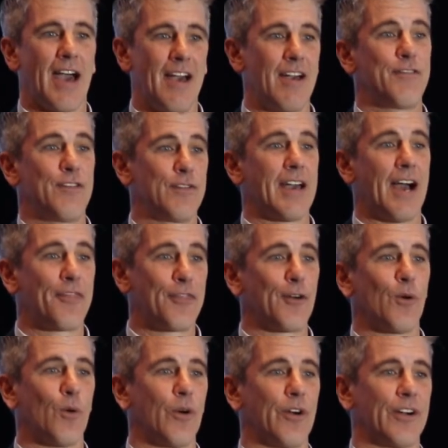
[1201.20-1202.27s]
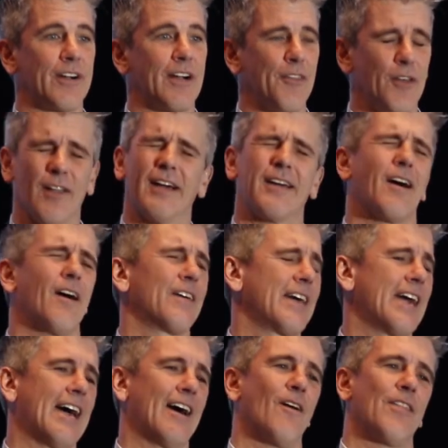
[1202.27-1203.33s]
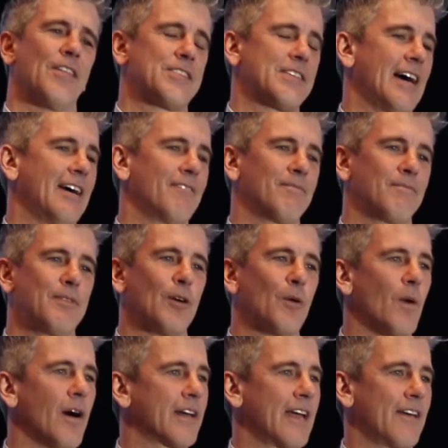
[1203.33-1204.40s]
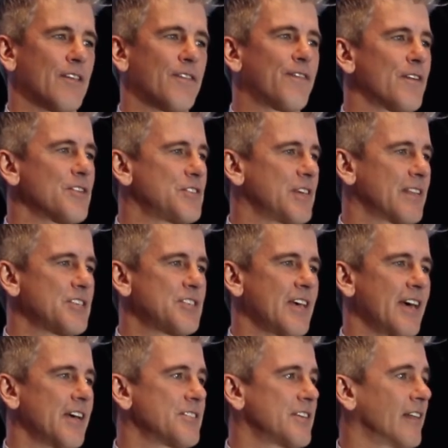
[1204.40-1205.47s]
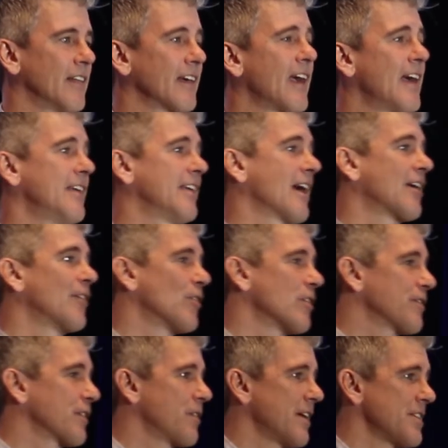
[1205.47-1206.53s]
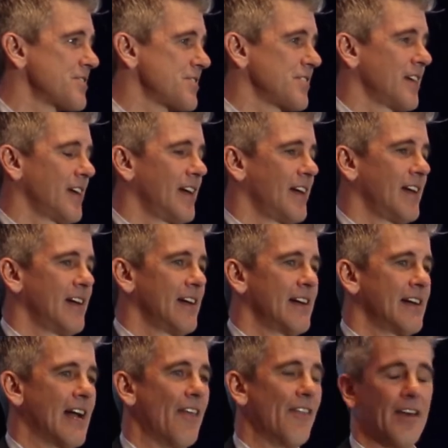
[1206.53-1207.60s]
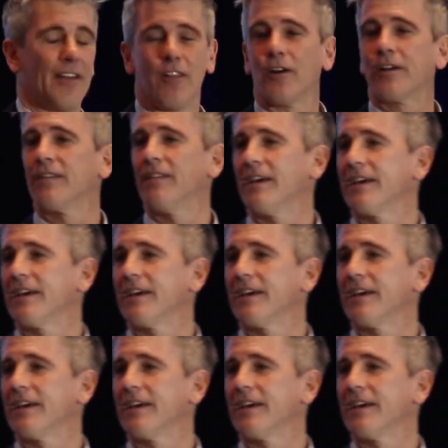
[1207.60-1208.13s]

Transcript: got if you've got their order? And they're like, oh yeah, all the time. People walk in, the first thing they say is that like, hey, you got an order for Chris? And they look and